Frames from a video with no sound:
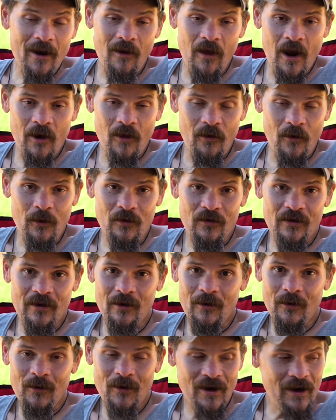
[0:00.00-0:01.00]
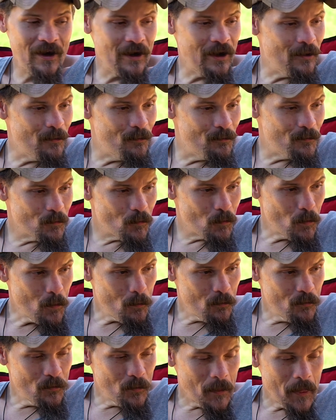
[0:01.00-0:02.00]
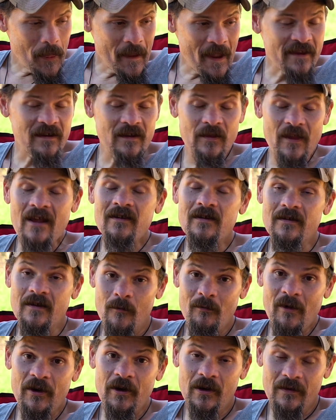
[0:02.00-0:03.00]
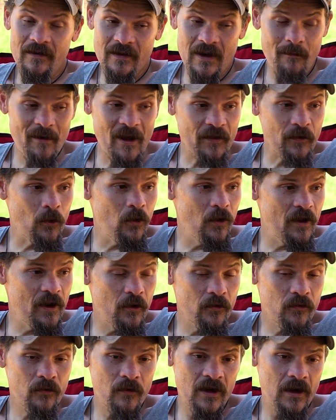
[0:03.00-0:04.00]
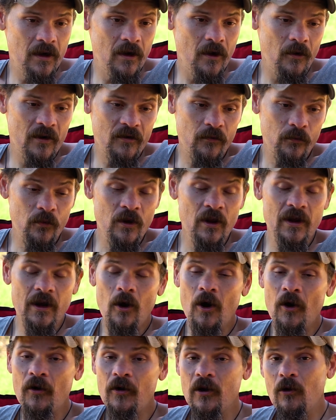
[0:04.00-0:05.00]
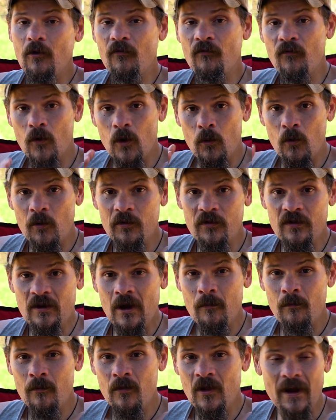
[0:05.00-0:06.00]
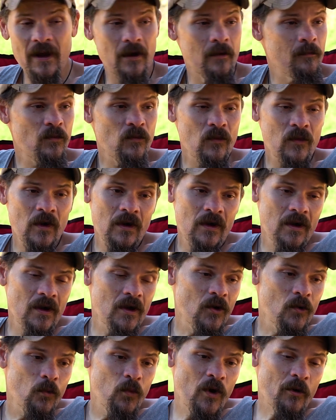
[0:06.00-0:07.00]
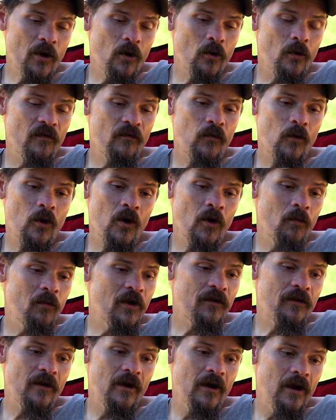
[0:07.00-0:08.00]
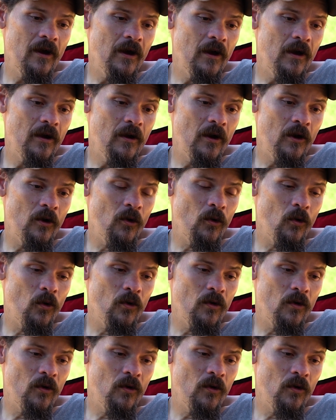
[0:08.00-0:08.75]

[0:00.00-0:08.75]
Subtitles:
a lot of those though. That's something I can say about the whole industry. It's really hard to go forward with something like. We were going forward with the